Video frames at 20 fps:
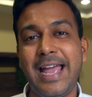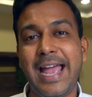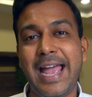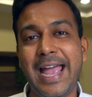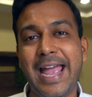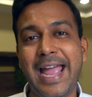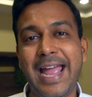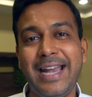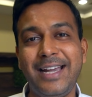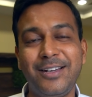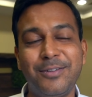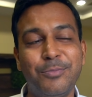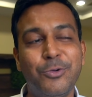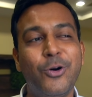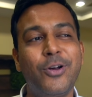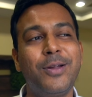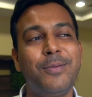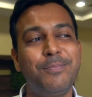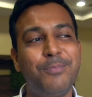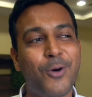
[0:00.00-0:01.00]
and
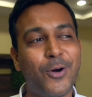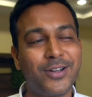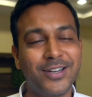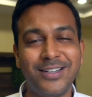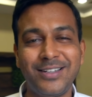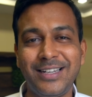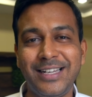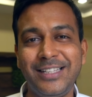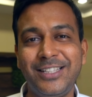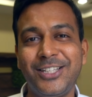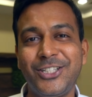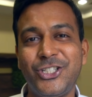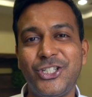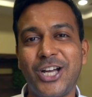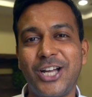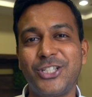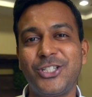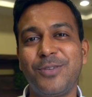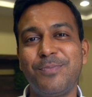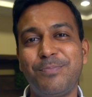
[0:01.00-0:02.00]
more importantly, the
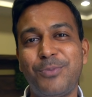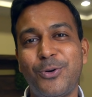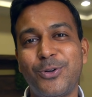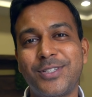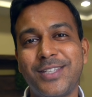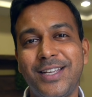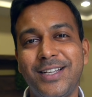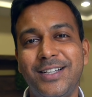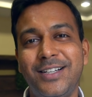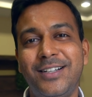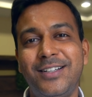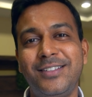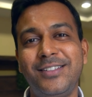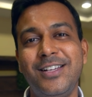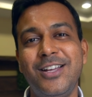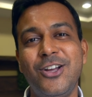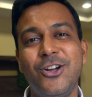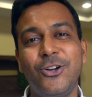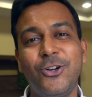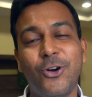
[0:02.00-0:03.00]
judge imposing a
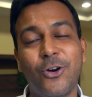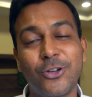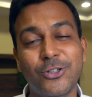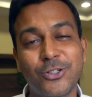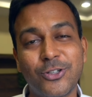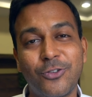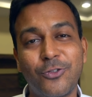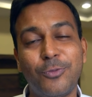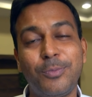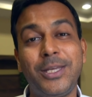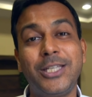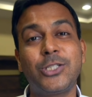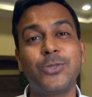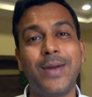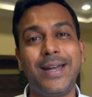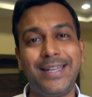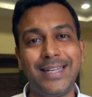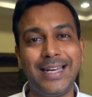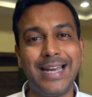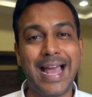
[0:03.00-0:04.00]
cost of rupees
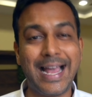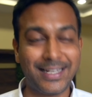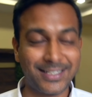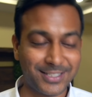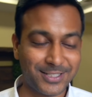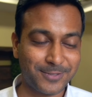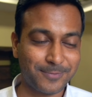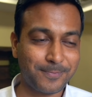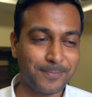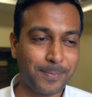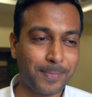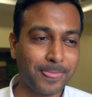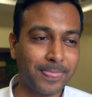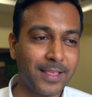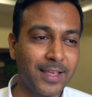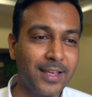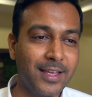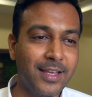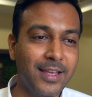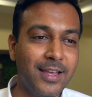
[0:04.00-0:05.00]
20 lakhs.
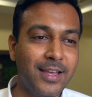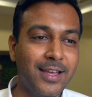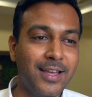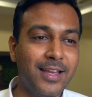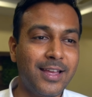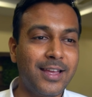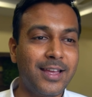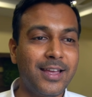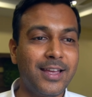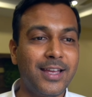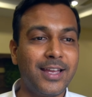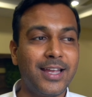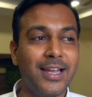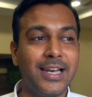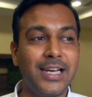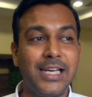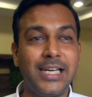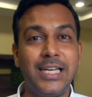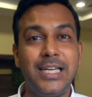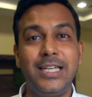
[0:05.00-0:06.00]

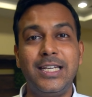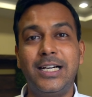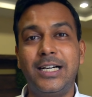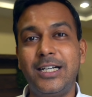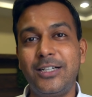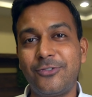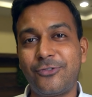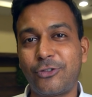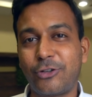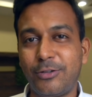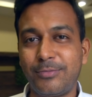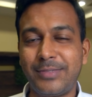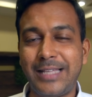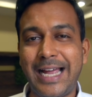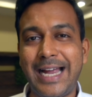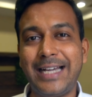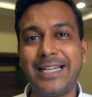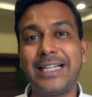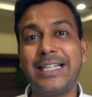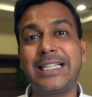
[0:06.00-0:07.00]
Learn from
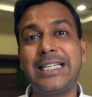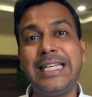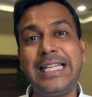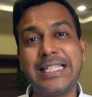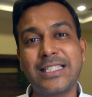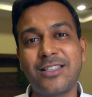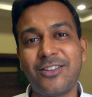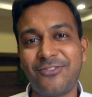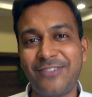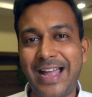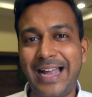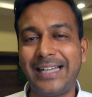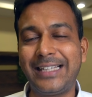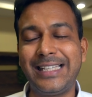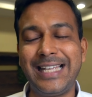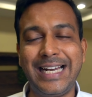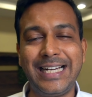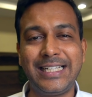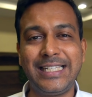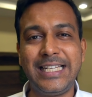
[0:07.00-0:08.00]
that, at least the fact
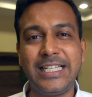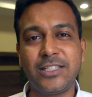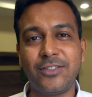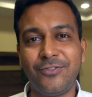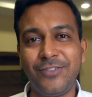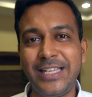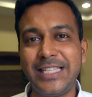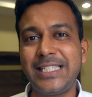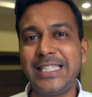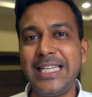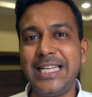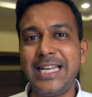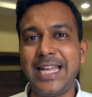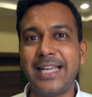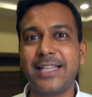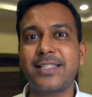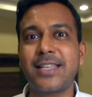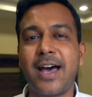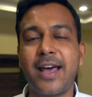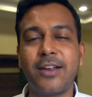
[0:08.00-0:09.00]
that these VC
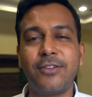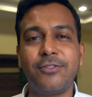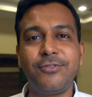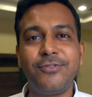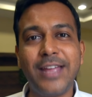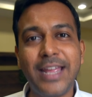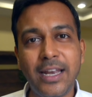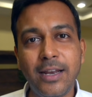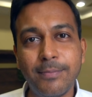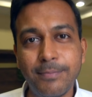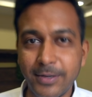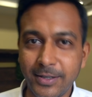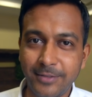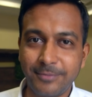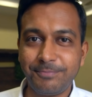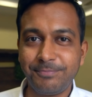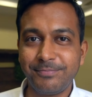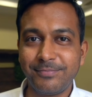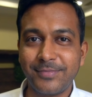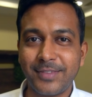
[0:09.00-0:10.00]
links are available.
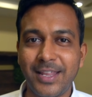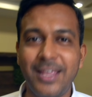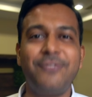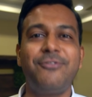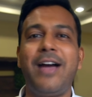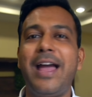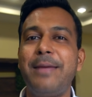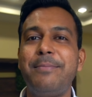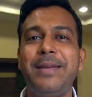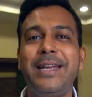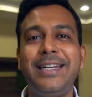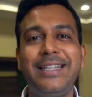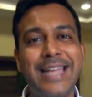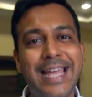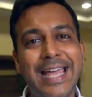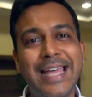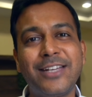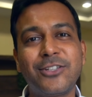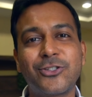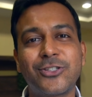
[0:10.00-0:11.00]
If I may
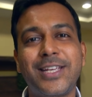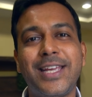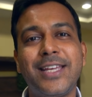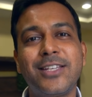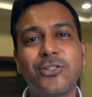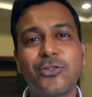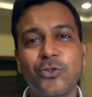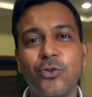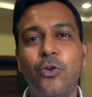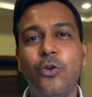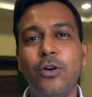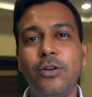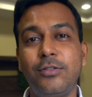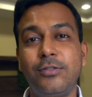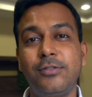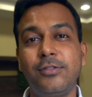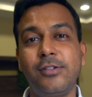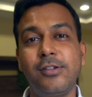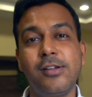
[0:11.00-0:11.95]
dare say so,